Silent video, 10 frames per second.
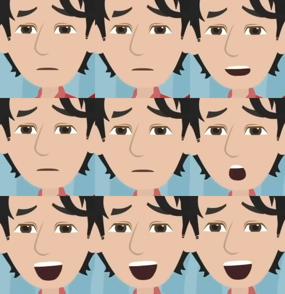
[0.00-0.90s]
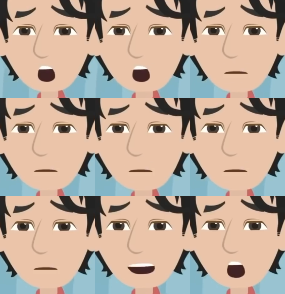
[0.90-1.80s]
If that's the case, then
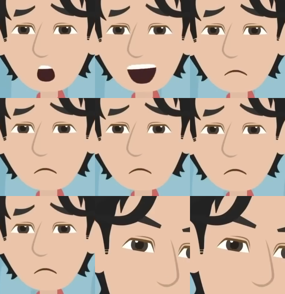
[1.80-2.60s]
I guess he's fine.